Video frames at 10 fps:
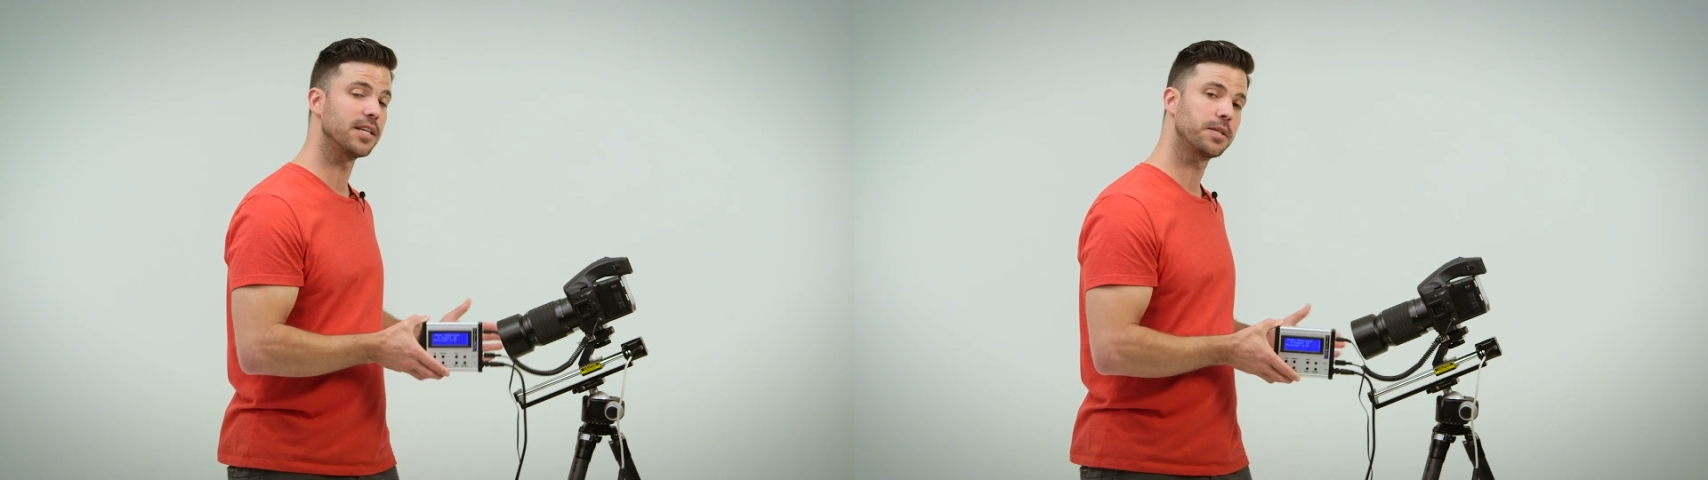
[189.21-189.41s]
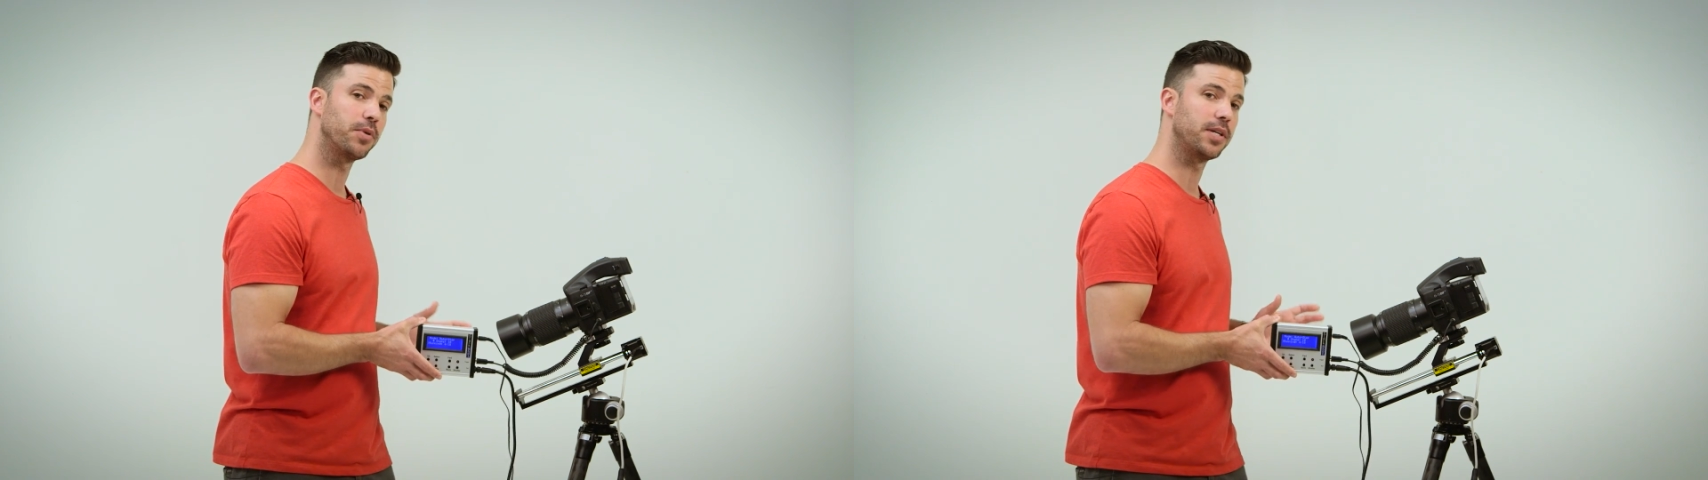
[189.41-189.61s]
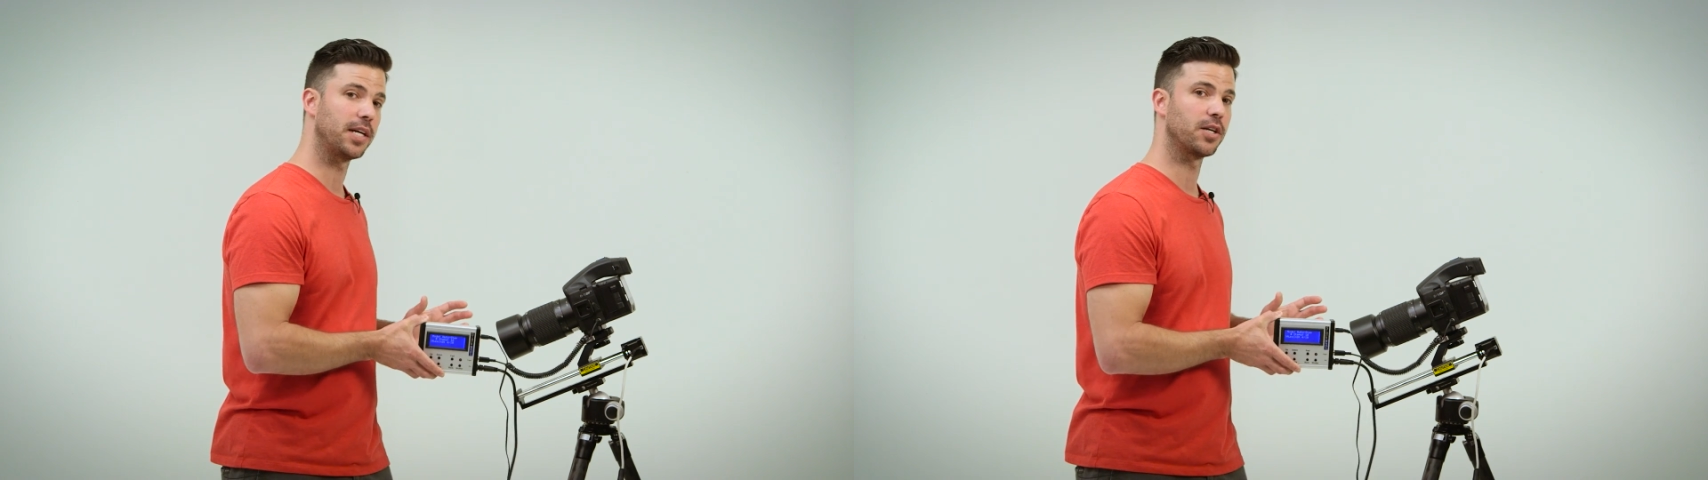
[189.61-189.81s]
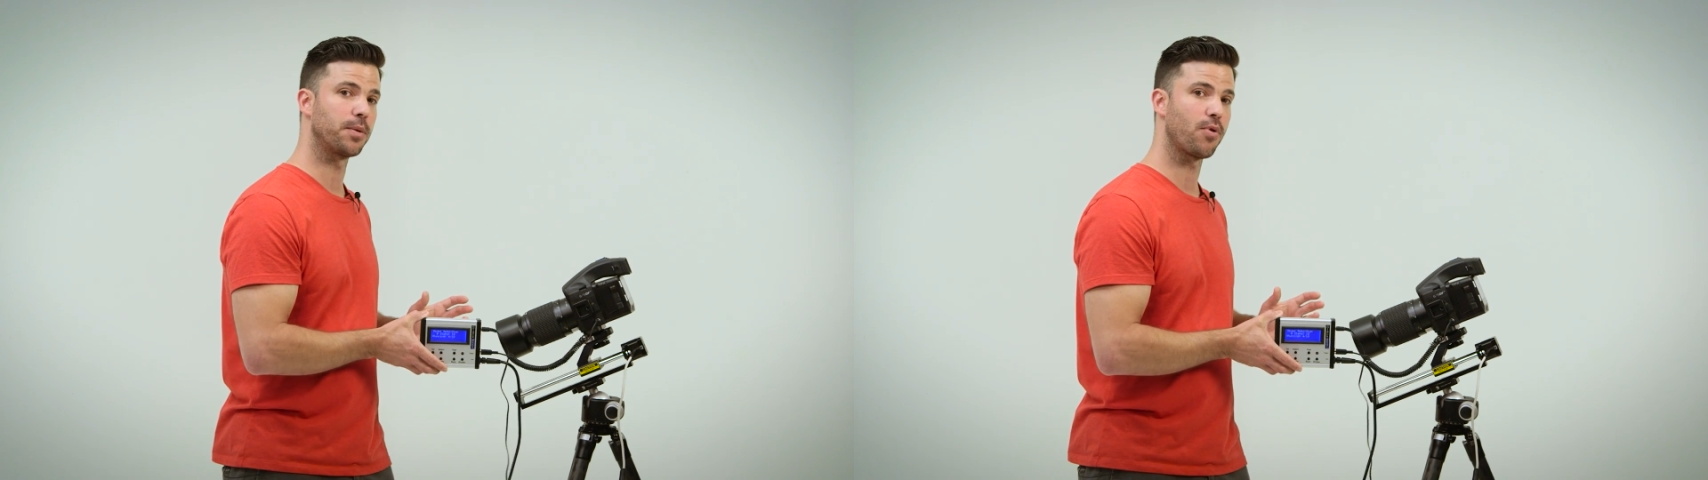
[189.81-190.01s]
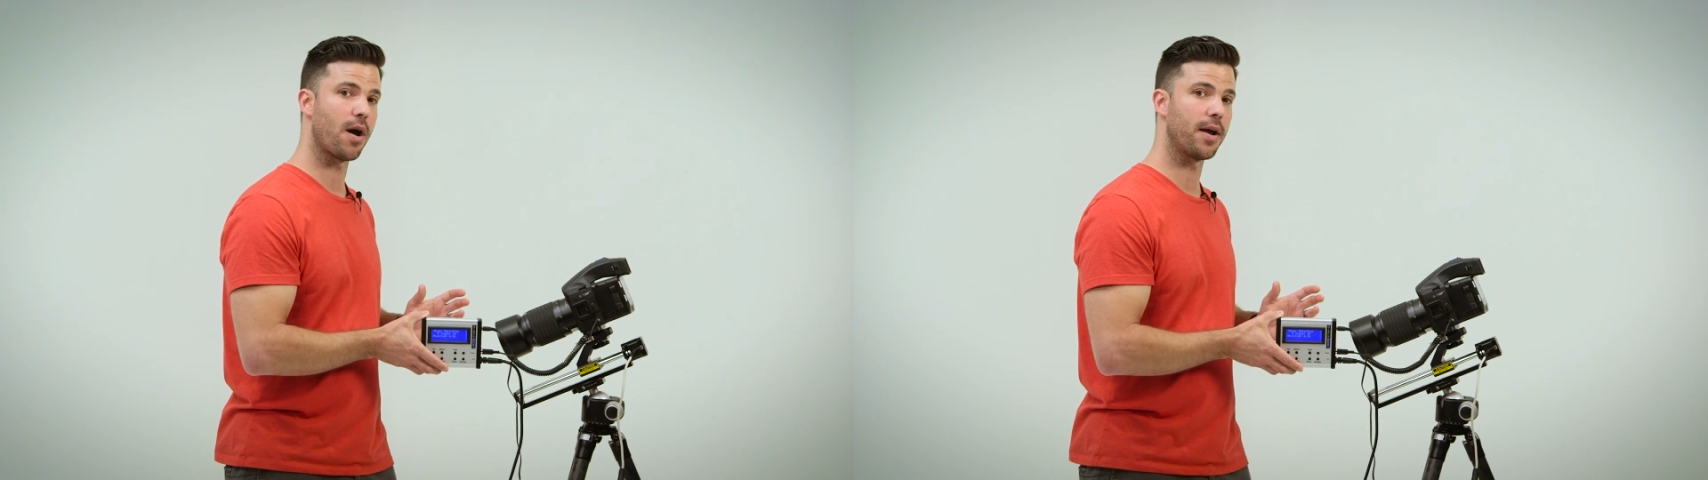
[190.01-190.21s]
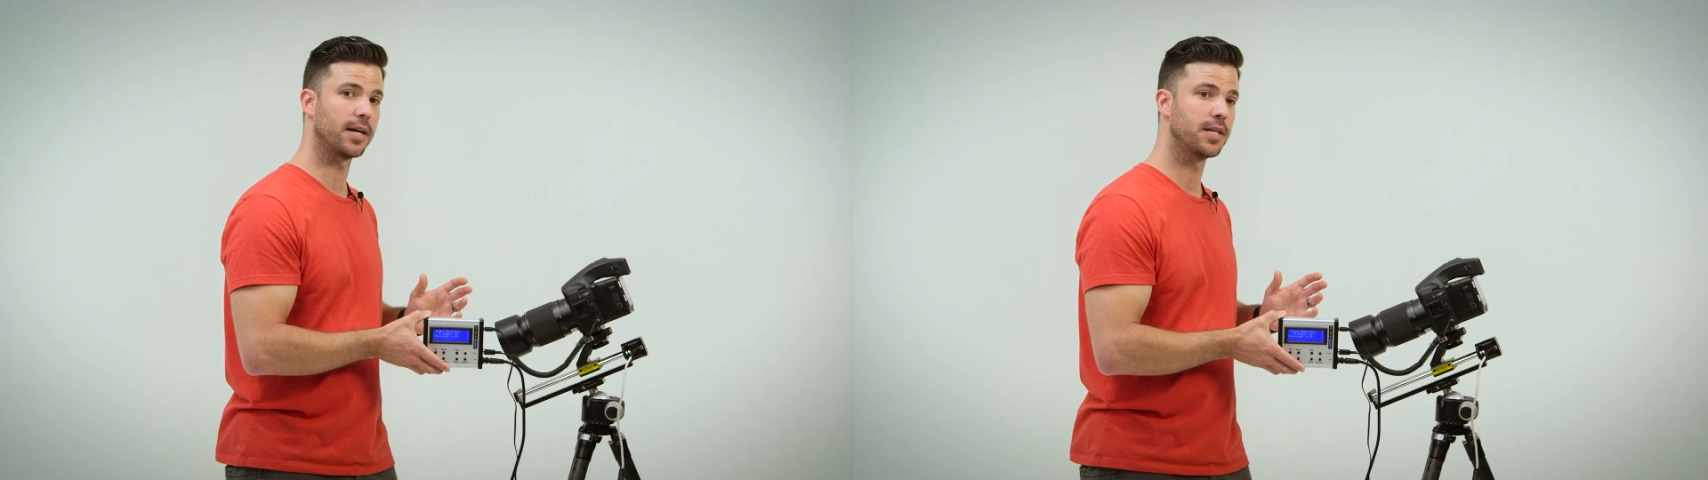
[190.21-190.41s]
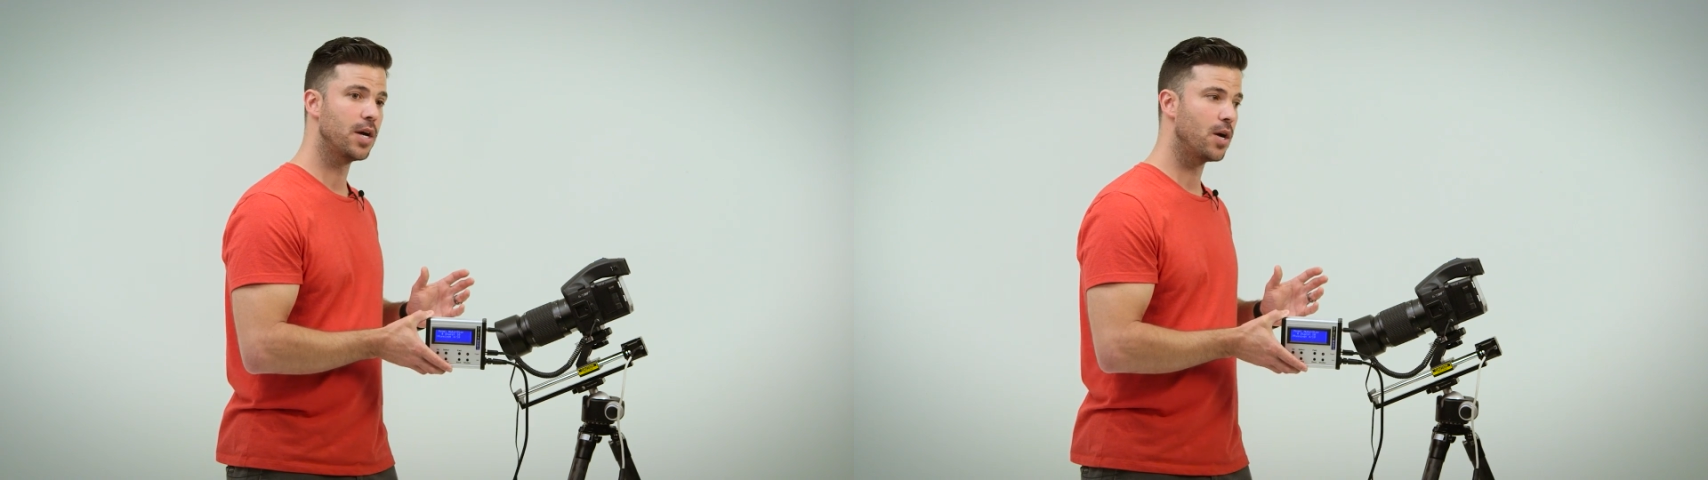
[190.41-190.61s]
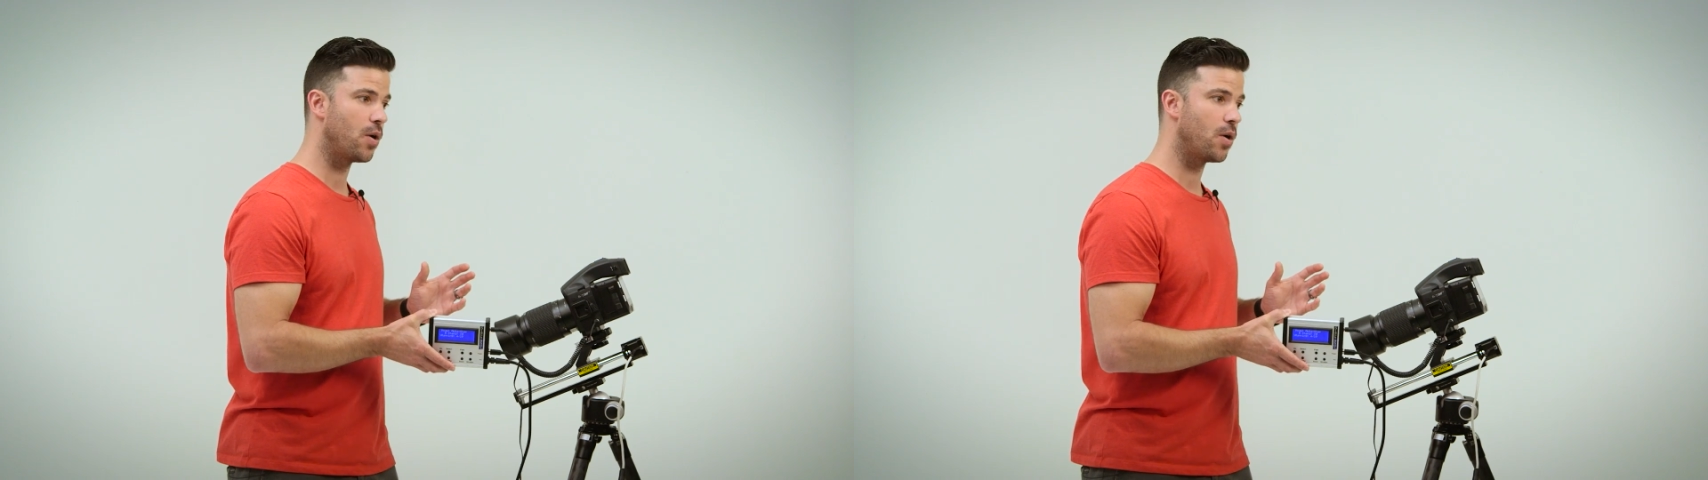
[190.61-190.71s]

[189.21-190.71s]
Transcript: this particular product